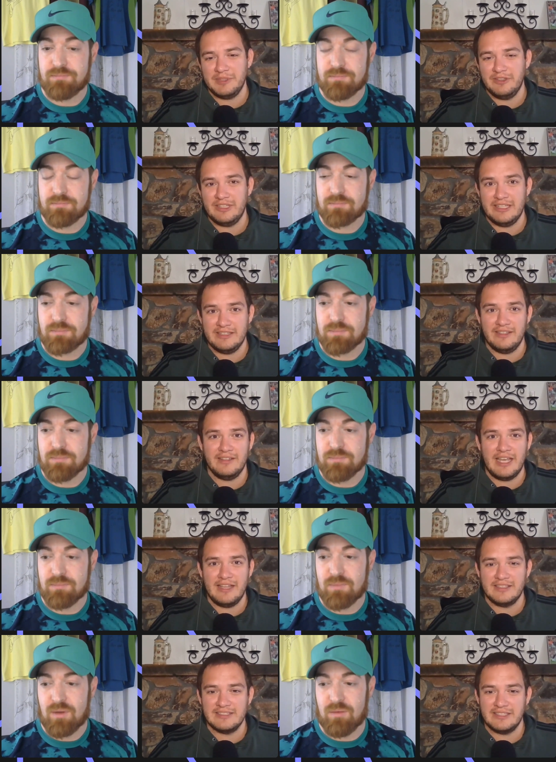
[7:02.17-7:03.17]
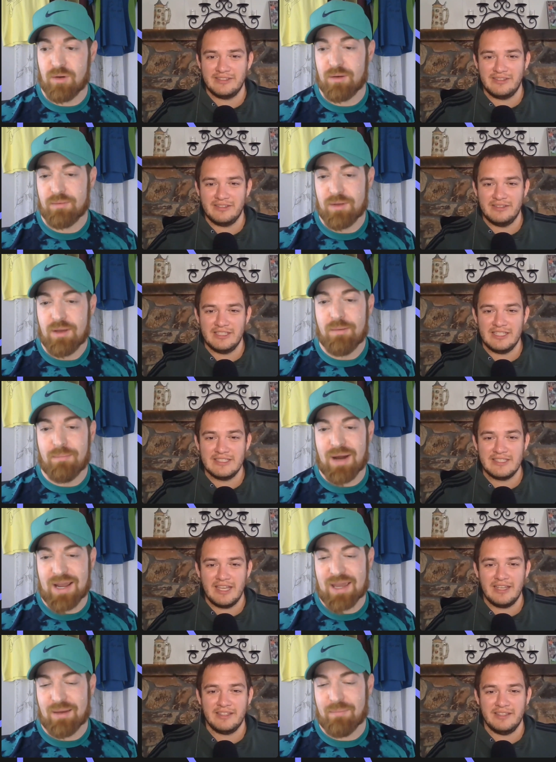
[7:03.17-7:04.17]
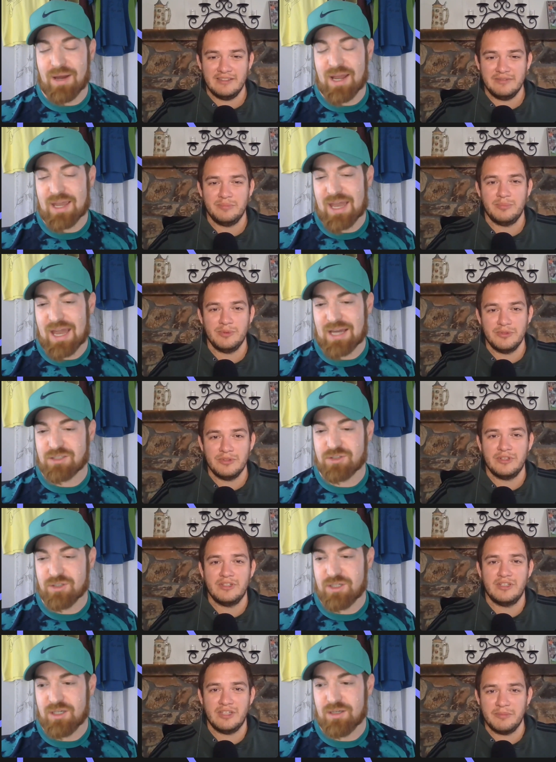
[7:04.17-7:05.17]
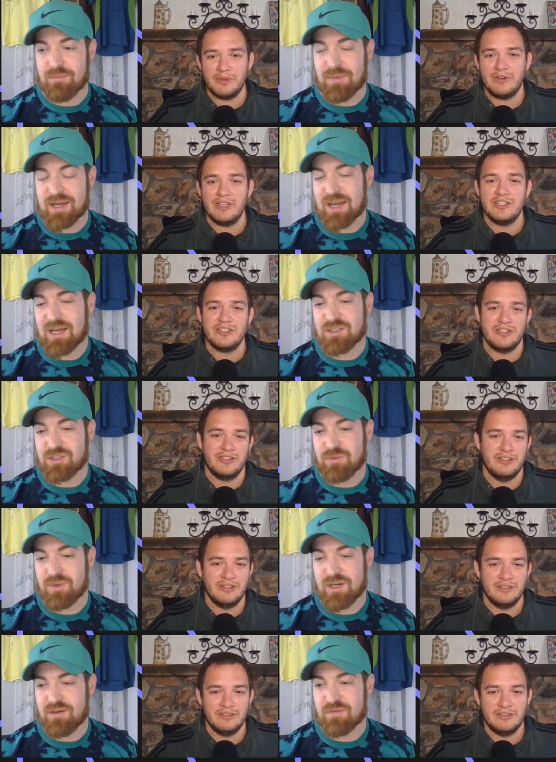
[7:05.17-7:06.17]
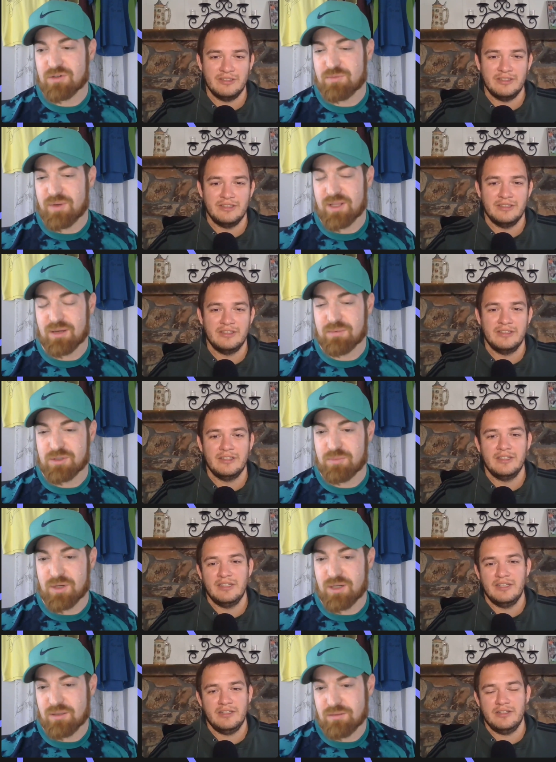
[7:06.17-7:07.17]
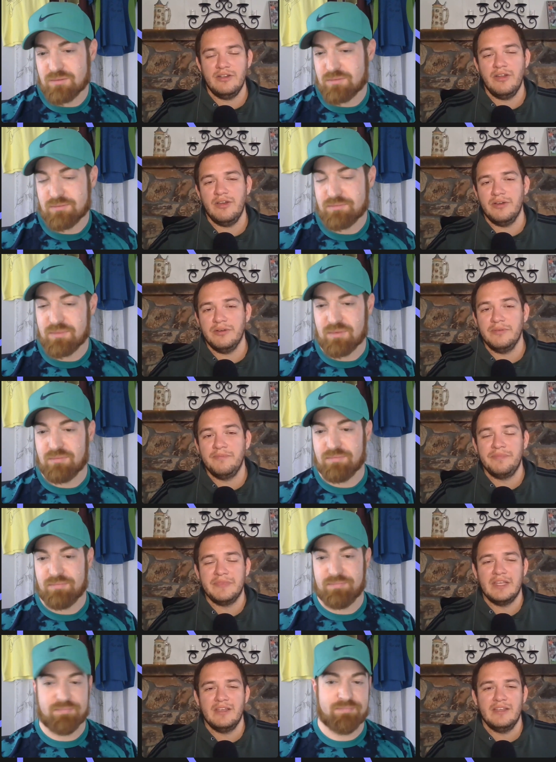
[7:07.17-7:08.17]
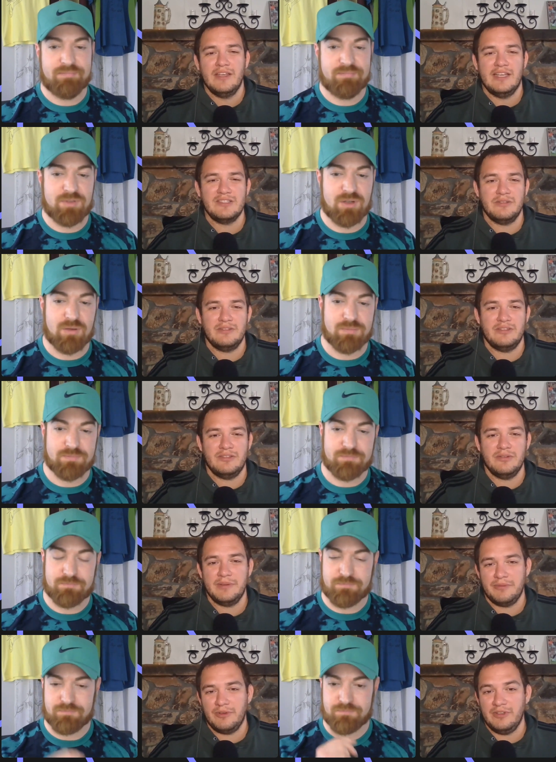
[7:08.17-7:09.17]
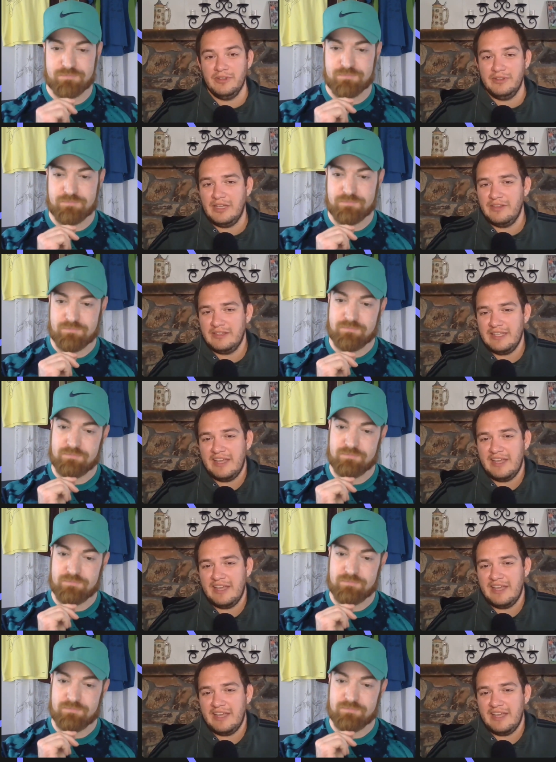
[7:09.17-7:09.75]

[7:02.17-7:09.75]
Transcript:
Speaker 1: I mean, looking at Alexander
Speaker 2: Isak and Mike Ashley, Mike Ashley would never spend that much money.
Speaker 1: No. And so don't get me wrong. Now